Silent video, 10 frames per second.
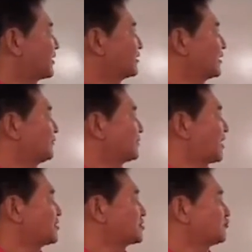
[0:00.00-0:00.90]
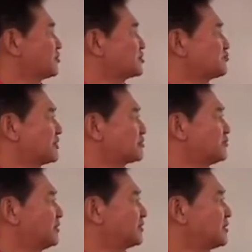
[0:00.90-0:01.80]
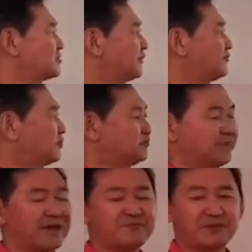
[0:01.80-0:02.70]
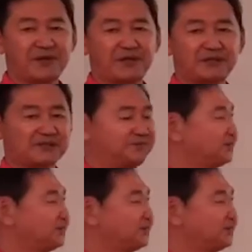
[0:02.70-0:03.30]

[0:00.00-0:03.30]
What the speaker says: paradigm takes a responsibility for the main part,